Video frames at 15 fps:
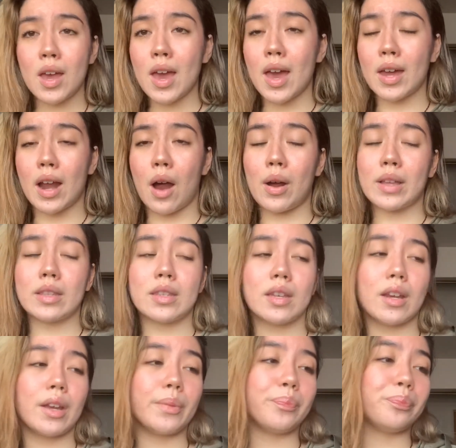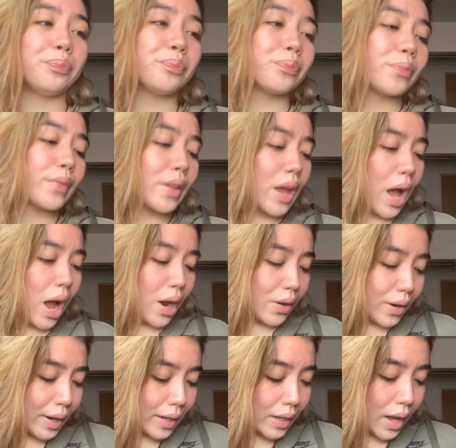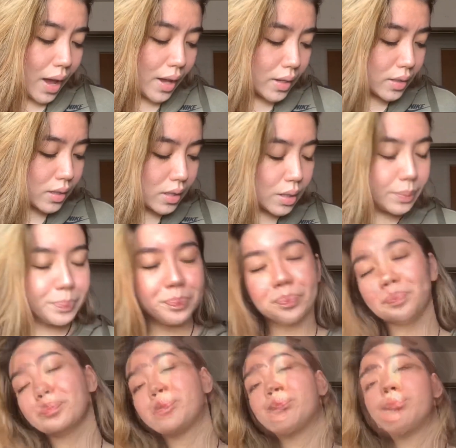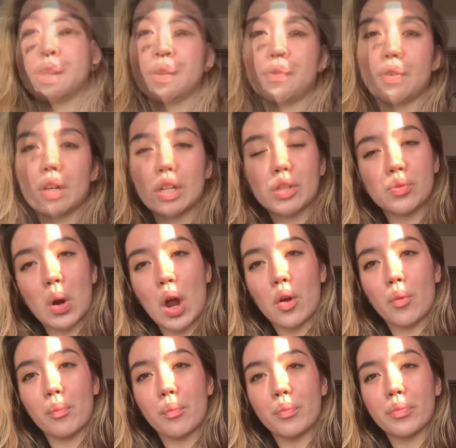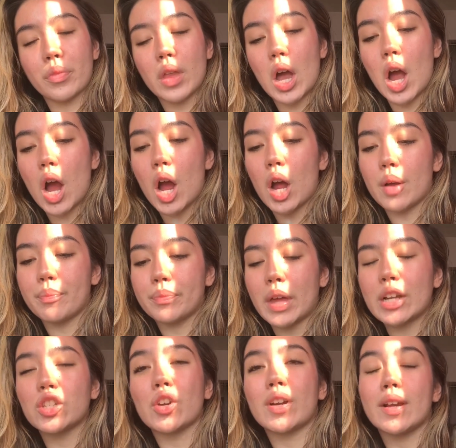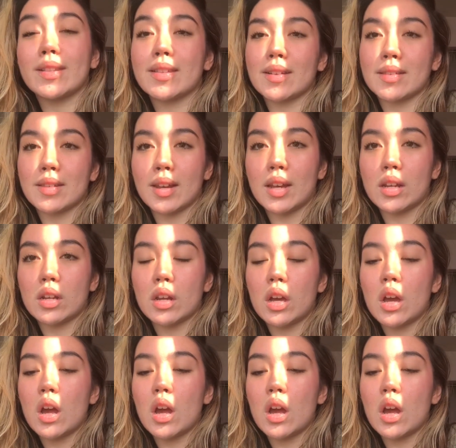and how I did it. All right, guys. Story in the fitness realm. I started at 16.